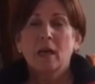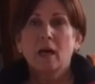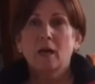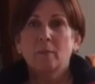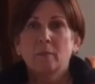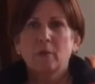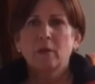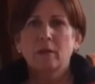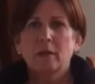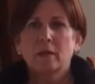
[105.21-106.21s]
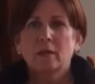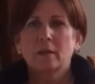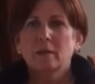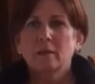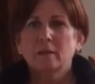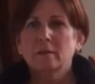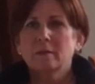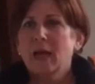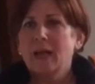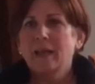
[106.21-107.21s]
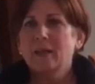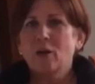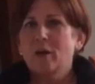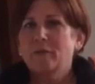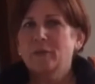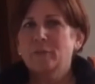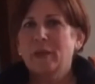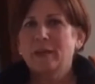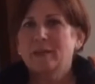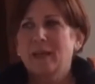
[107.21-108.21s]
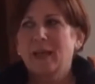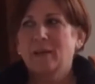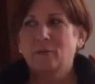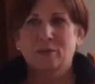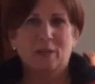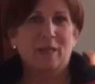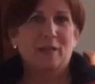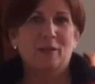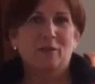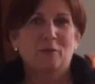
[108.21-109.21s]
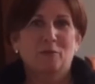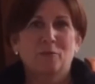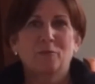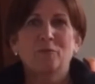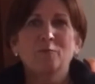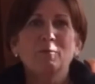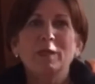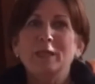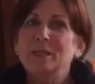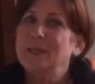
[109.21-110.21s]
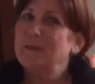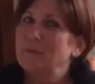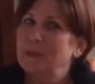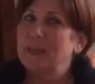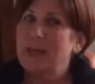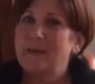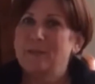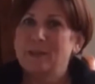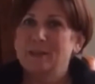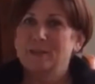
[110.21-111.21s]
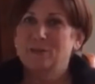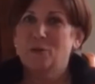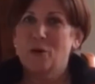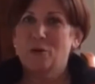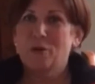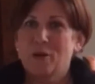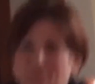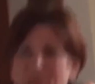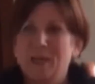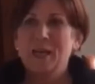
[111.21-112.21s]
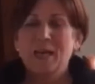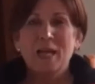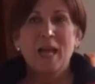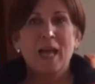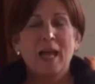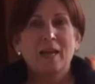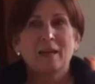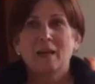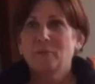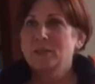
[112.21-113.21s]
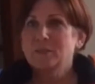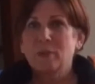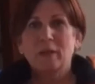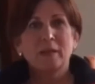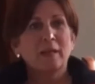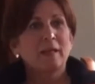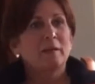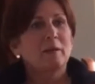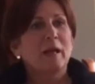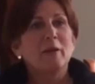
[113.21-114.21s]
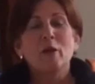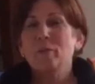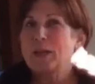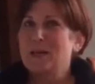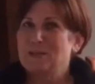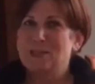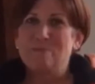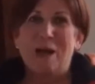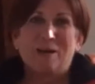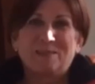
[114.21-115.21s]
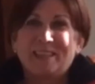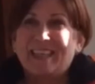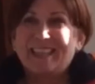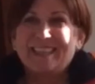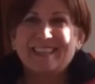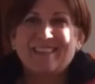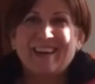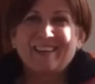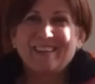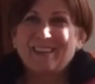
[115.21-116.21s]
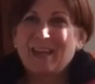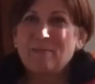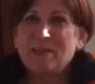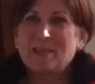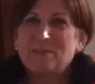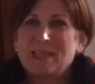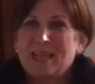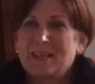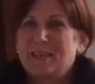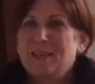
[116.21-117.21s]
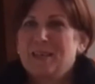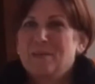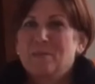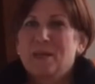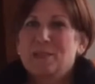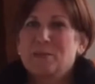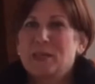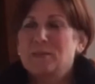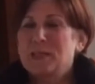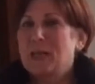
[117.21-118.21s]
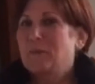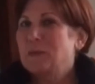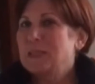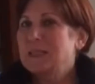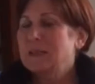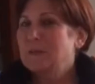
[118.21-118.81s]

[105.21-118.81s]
Not like coffee you make today. It was like really, really heavy, strong coffee. And I would smell it, and nobody else smelled it. So Emma kept saying, my husband kept saying it was